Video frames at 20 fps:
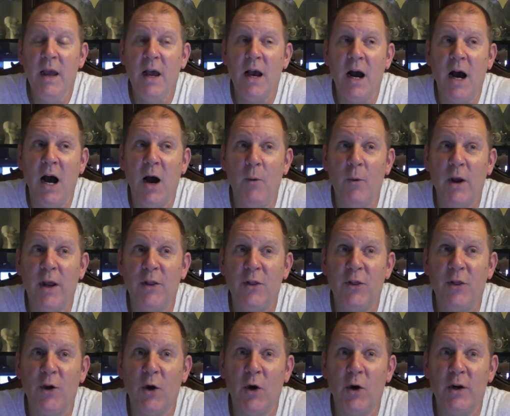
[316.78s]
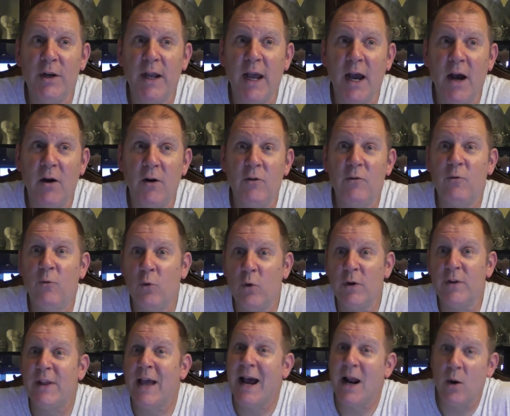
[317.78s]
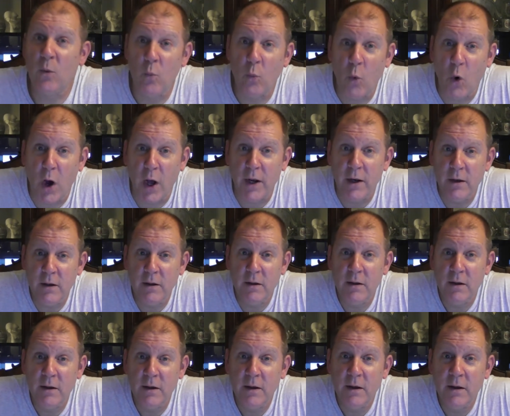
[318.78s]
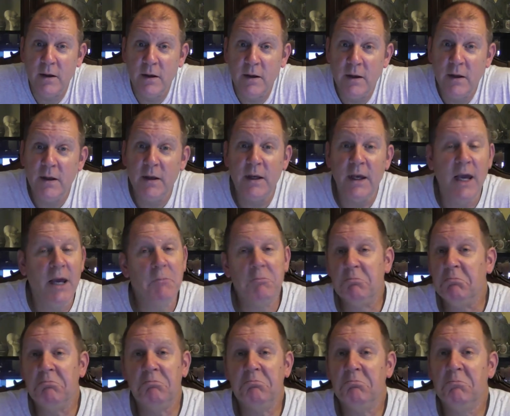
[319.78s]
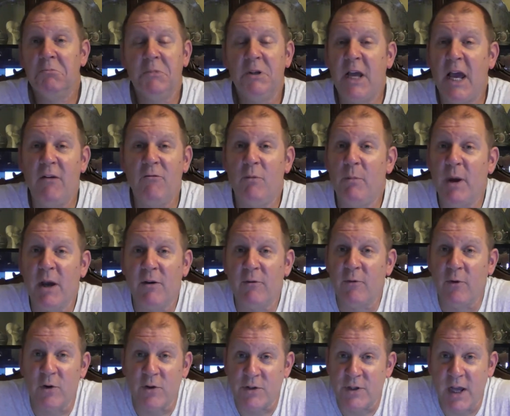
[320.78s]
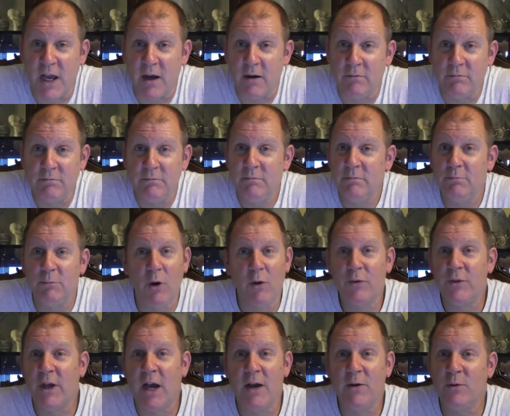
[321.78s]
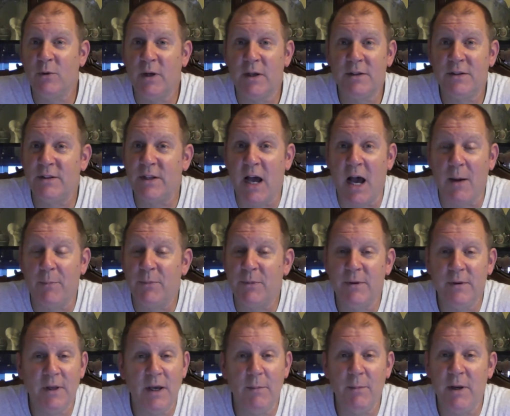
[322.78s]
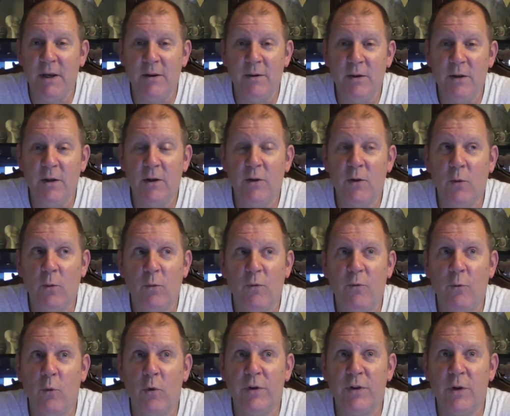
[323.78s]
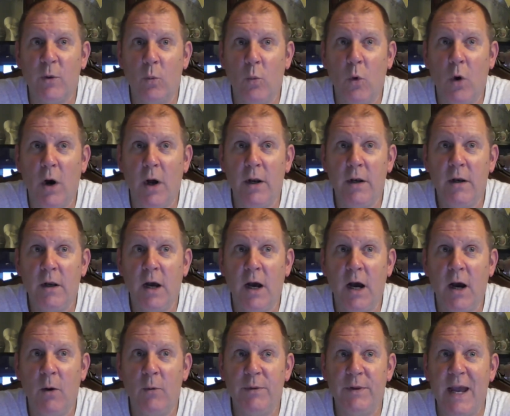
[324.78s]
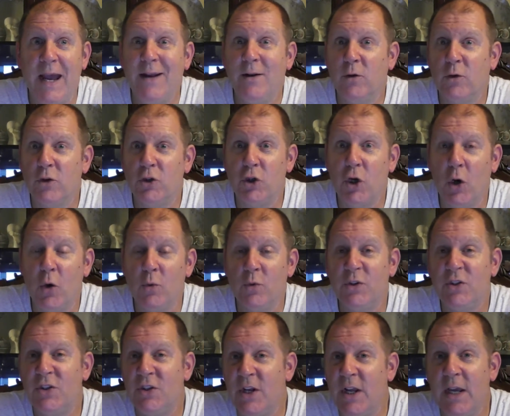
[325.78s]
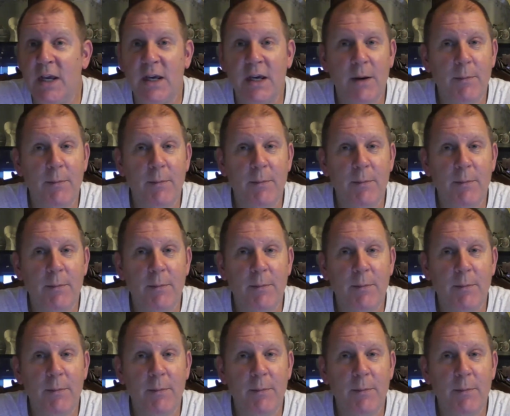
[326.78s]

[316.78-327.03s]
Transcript: Uh, we had third down, fourth down, and one. And came to make a first down. Both times we got stopped. I mean, you know, the fourth and one, uh, Daniel Jones sneak.